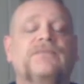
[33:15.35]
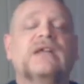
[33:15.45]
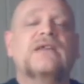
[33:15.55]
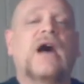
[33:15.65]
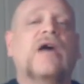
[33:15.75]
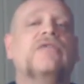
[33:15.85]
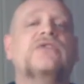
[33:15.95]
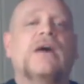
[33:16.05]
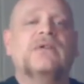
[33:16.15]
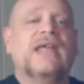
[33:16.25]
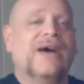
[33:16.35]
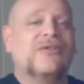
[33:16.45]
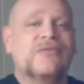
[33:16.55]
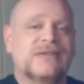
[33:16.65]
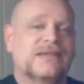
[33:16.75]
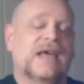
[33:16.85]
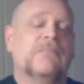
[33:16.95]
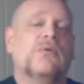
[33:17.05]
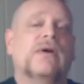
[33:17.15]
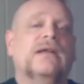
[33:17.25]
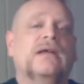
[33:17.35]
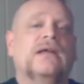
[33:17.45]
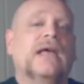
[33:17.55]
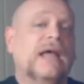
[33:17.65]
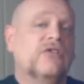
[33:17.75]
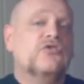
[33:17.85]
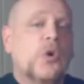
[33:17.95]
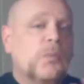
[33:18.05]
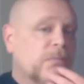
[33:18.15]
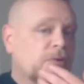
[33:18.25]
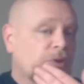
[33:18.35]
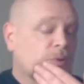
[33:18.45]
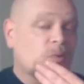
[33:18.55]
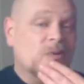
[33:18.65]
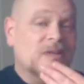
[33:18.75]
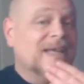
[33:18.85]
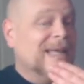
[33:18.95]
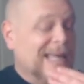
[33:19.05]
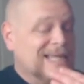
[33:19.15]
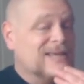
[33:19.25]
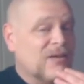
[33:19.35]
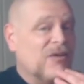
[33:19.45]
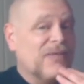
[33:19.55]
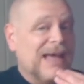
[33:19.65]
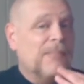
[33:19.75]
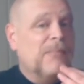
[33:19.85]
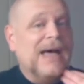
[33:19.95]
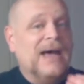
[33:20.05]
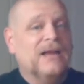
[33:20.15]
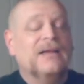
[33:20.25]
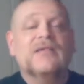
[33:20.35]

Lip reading: It's our job to counter this standpoint and show people that the world isn't all that bad,